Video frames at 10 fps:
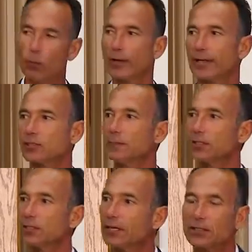one
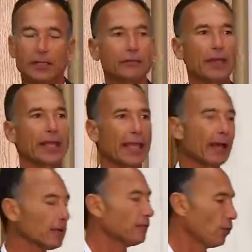estimate says that if they
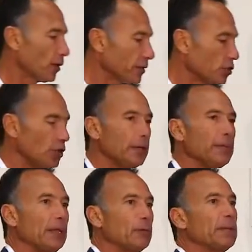accounted for it, the
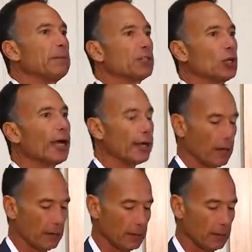GDP would be much higher.